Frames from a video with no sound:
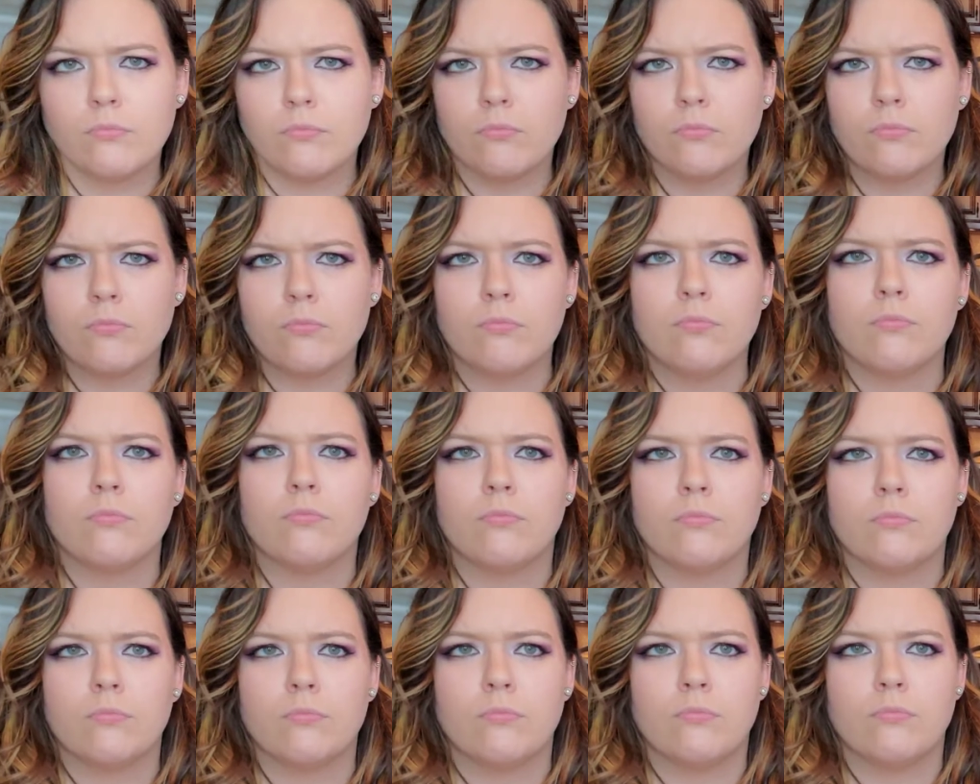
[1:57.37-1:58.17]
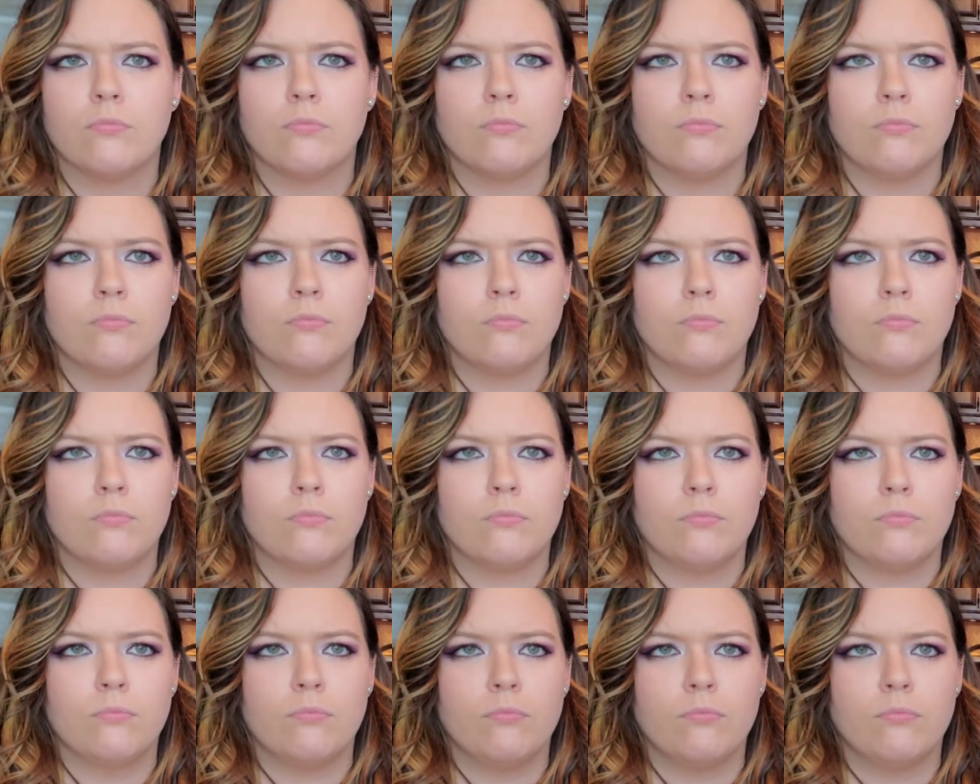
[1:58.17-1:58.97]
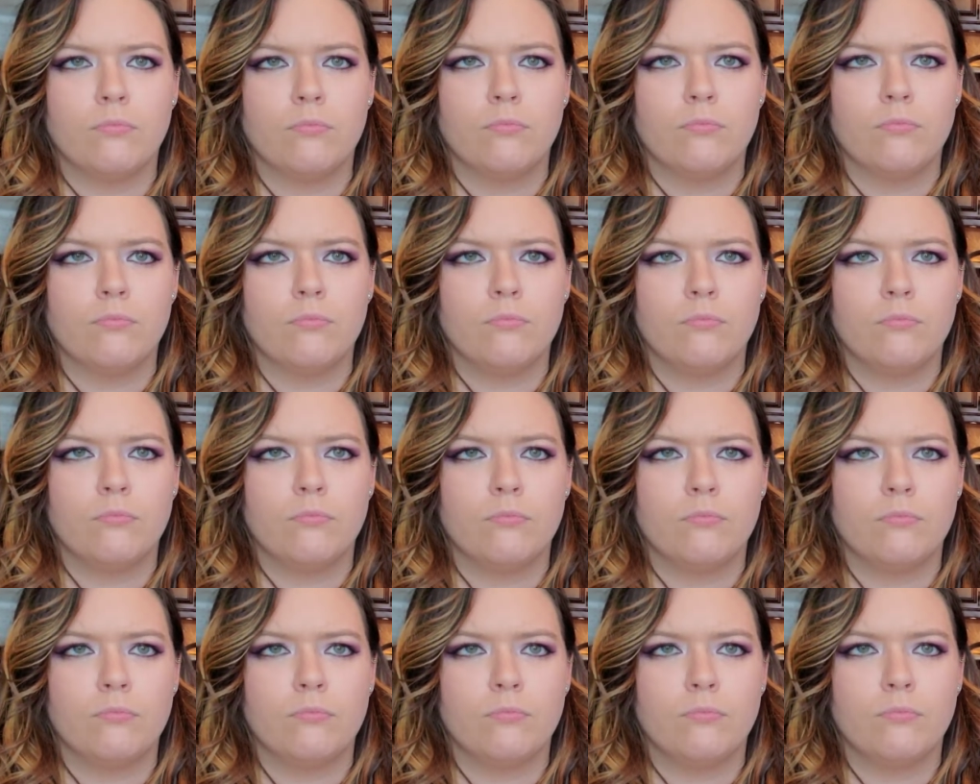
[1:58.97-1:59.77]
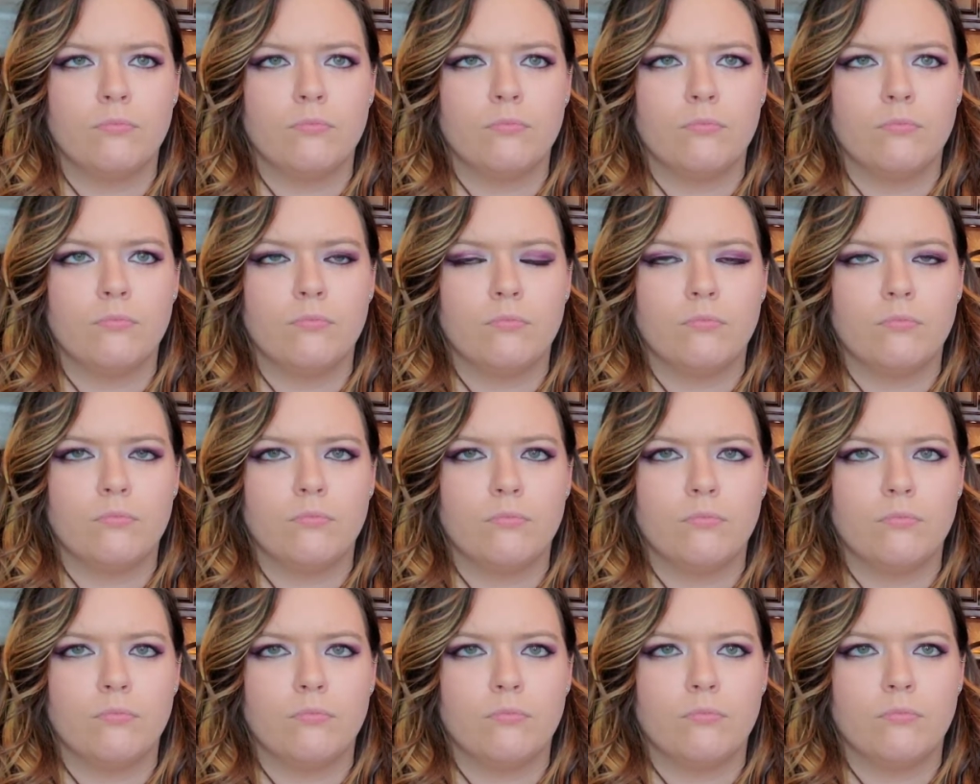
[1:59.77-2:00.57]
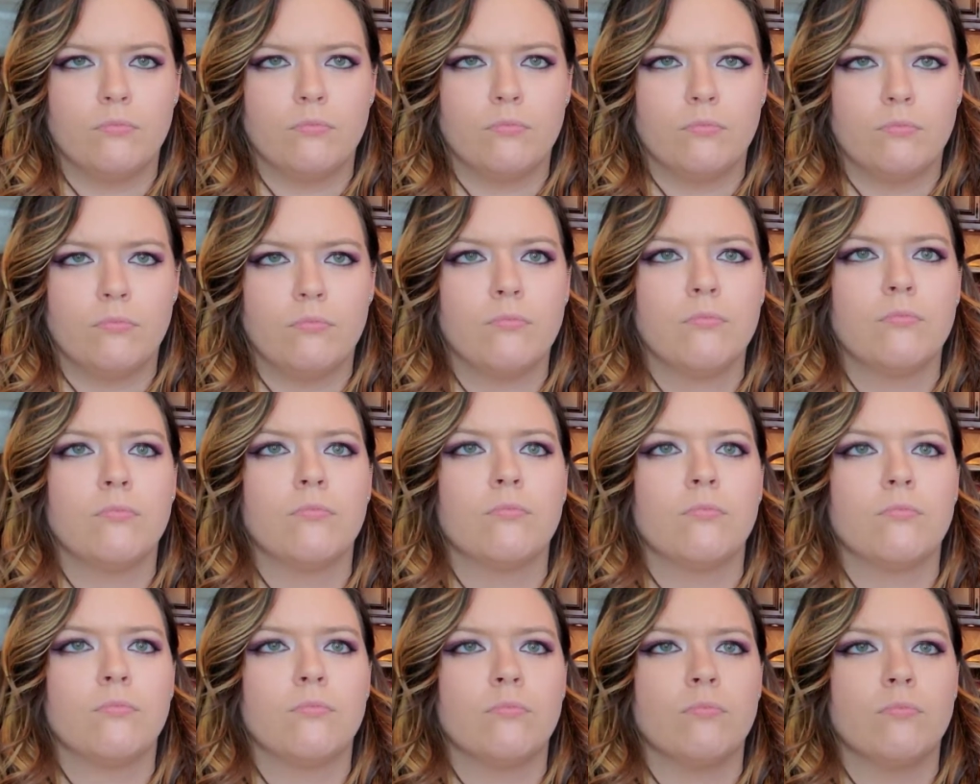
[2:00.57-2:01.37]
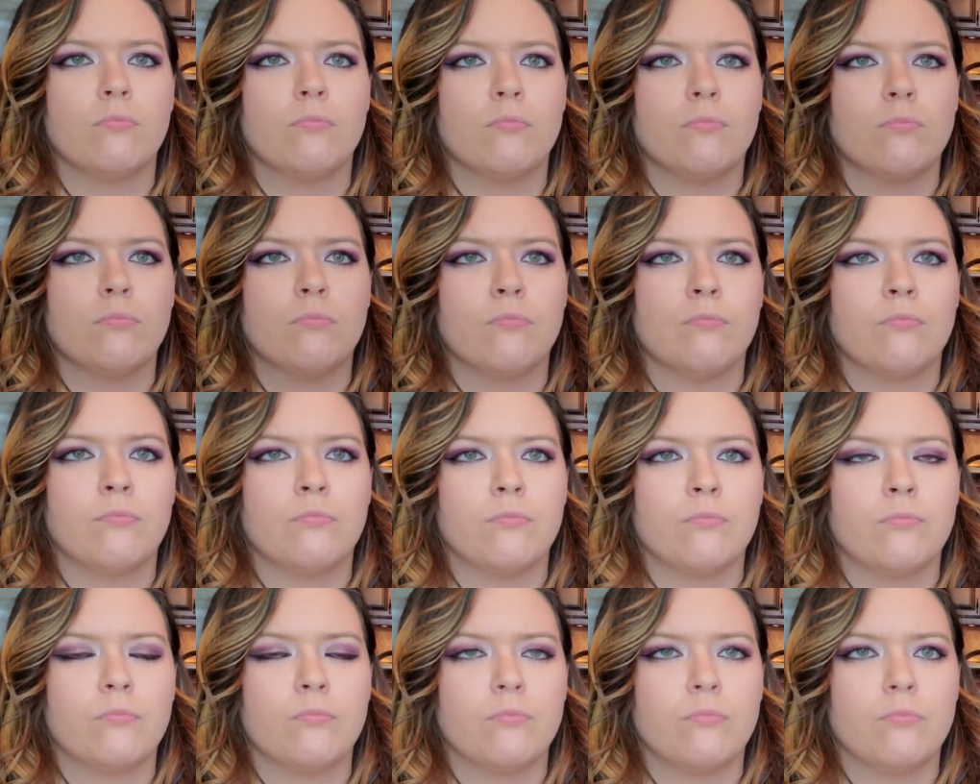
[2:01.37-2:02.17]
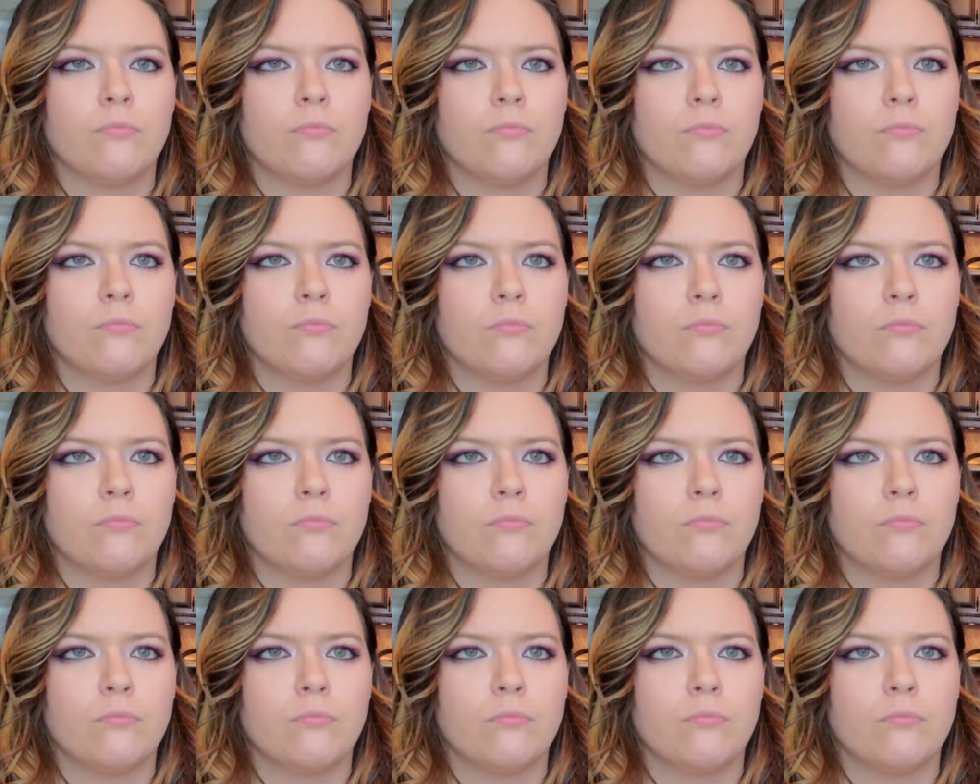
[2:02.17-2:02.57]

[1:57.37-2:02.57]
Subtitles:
No words are spoken by the person on screen.